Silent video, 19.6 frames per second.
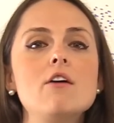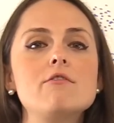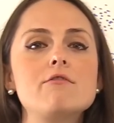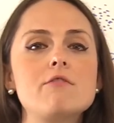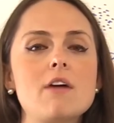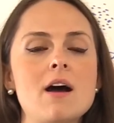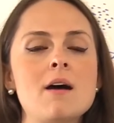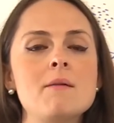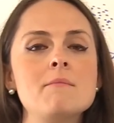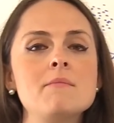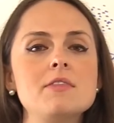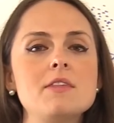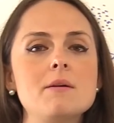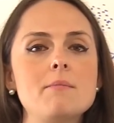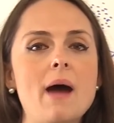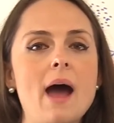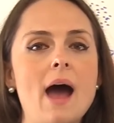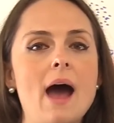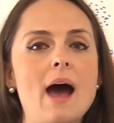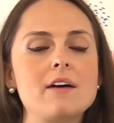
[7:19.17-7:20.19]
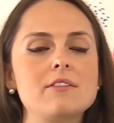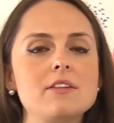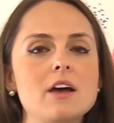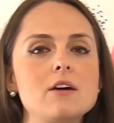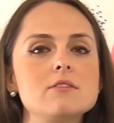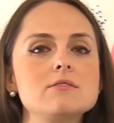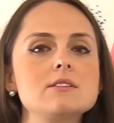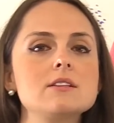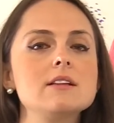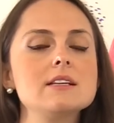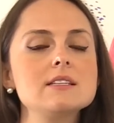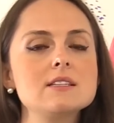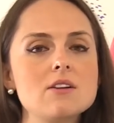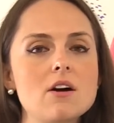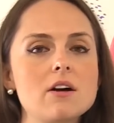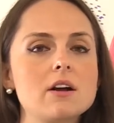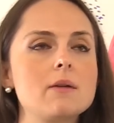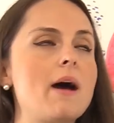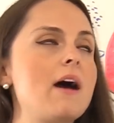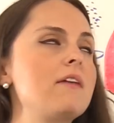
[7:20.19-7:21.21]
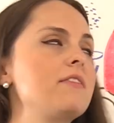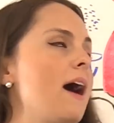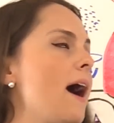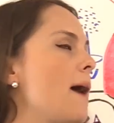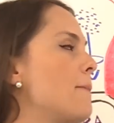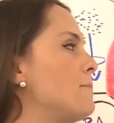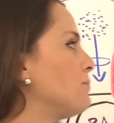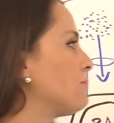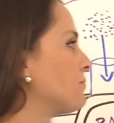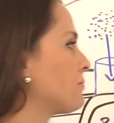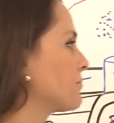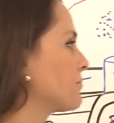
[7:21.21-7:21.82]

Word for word: from the patho. So let's talk about that.